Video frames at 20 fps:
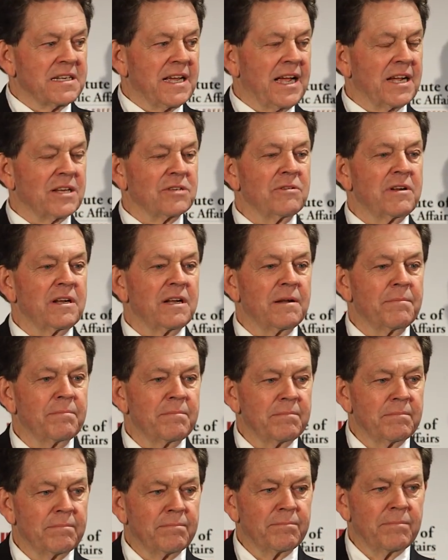tax rate in
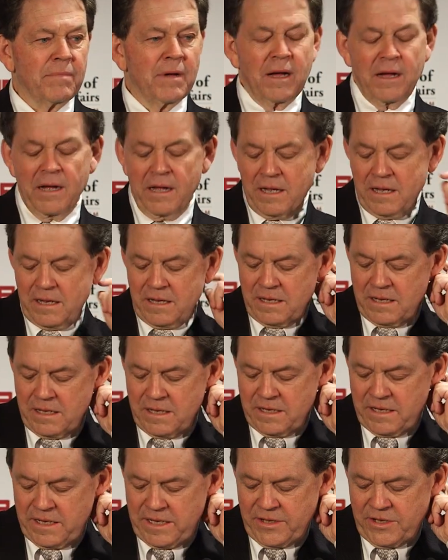
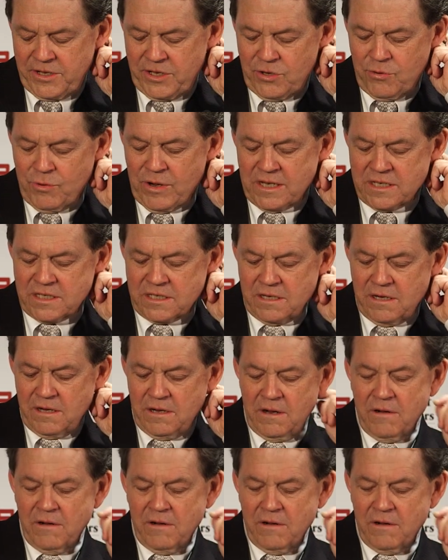the U.S.